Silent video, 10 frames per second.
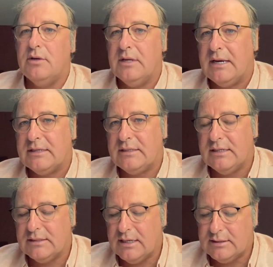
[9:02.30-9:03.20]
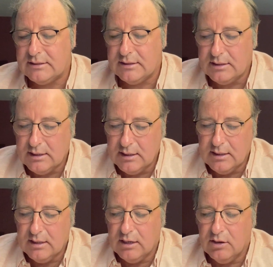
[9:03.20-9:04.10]
it on the next day's list,
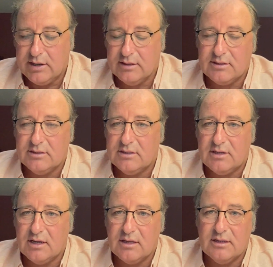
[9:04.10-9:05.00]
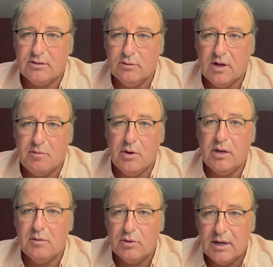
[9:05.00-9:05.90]
or else I just think that it's not worth
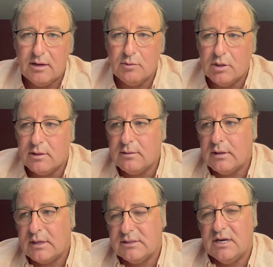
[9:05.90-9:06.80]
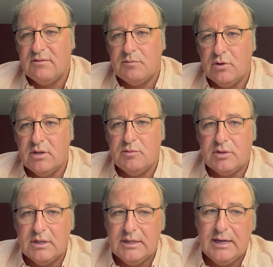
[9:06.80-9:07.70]
bothering about anymore, because I never bothered
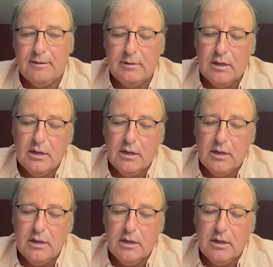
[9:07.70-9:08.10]
about it today.